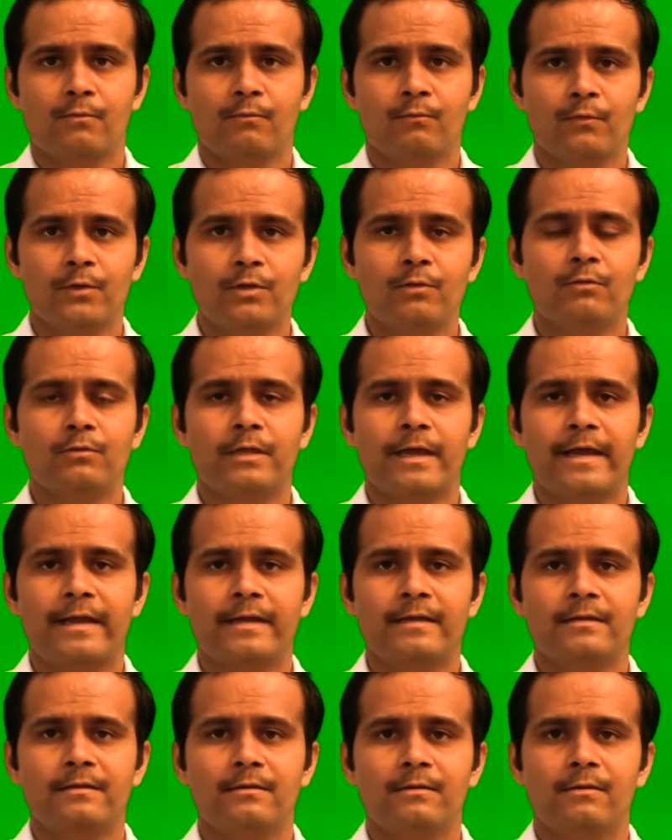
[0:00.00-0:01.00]
we know
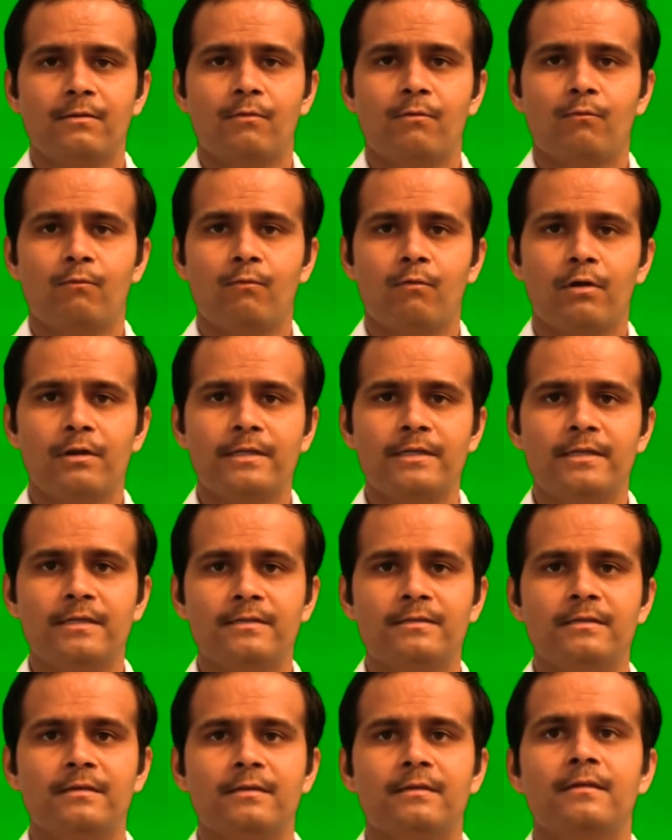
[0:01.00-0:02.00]
that what
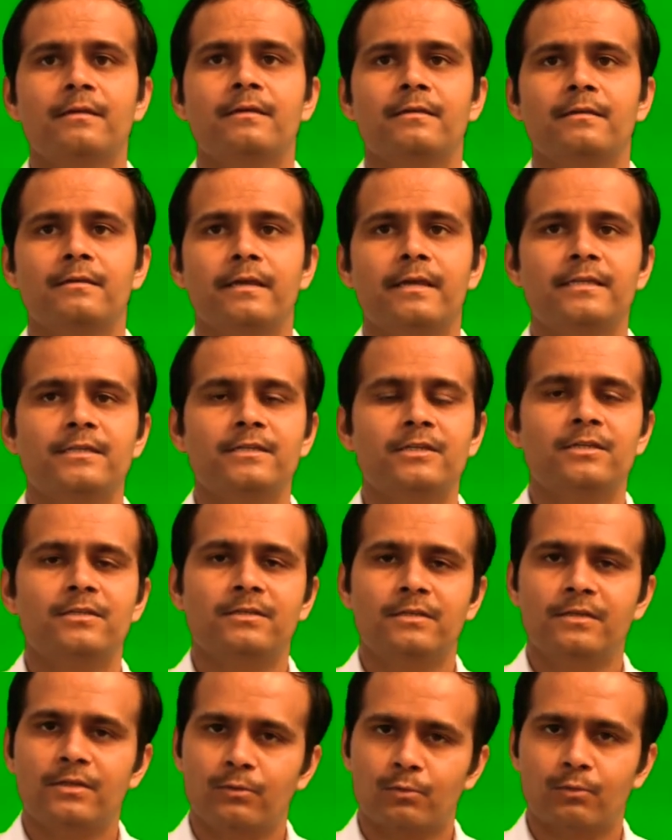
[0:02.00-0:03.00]
is
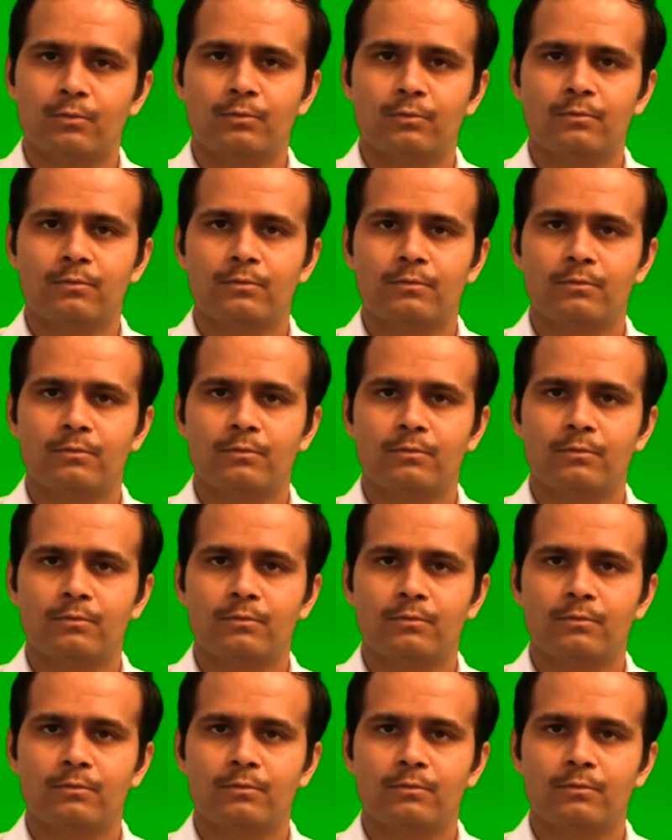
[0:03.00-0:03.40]
H0.